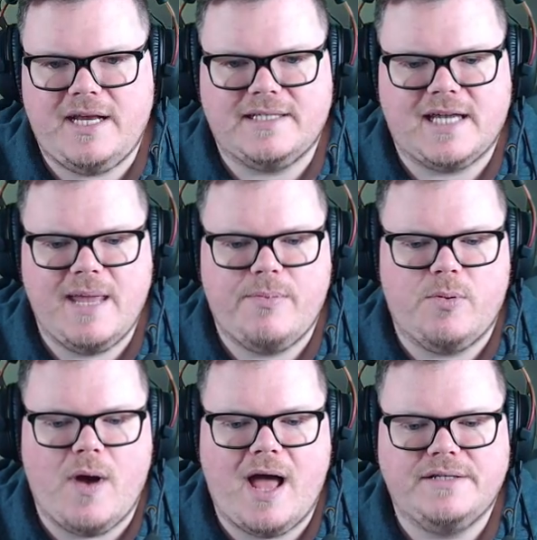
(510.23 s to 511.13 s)
a
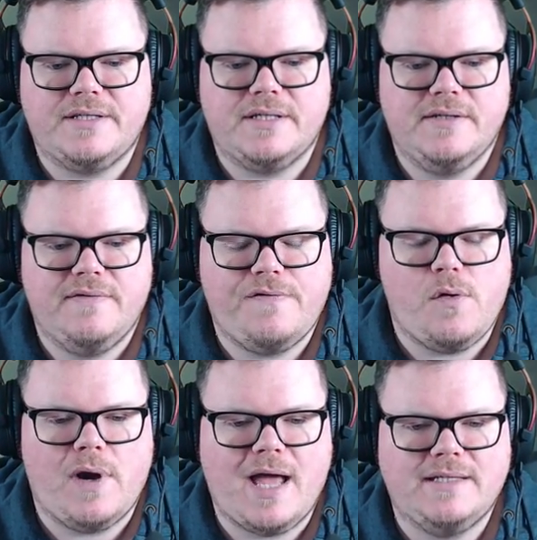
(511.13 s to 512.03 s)
keepable hand.
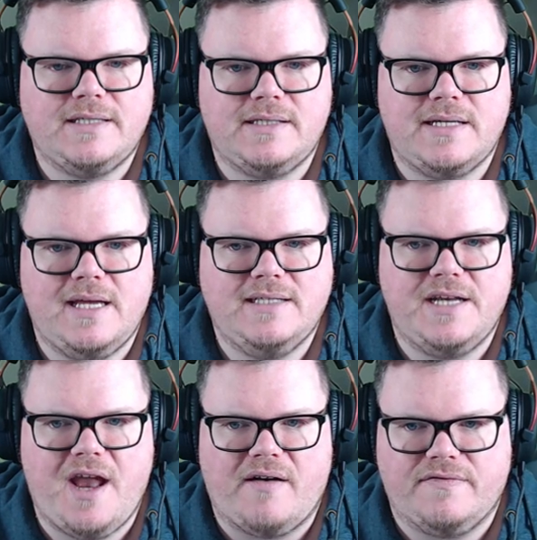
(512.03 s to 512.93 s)
4 lands is
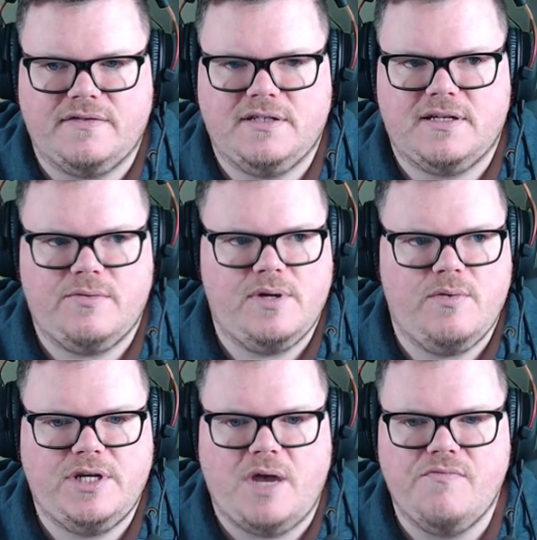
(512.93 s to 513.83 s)
enough. We
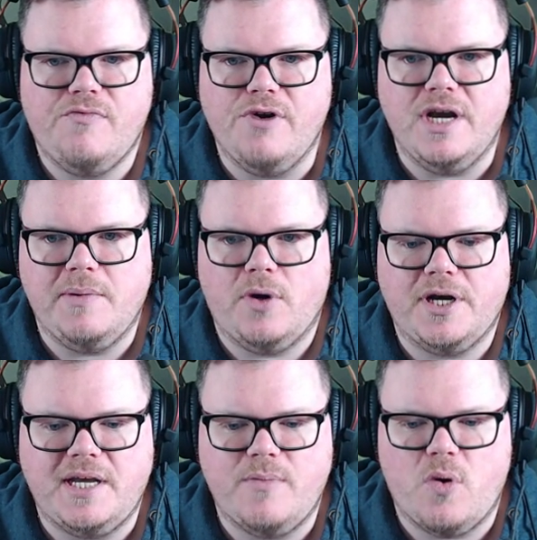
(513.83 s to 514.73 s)
don't really want
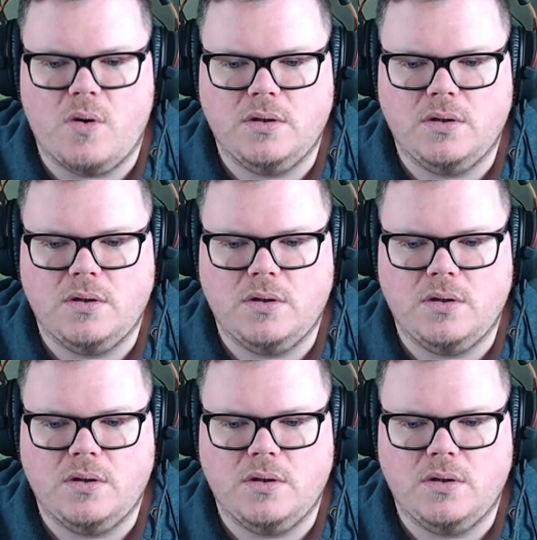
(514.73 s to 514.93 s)
any more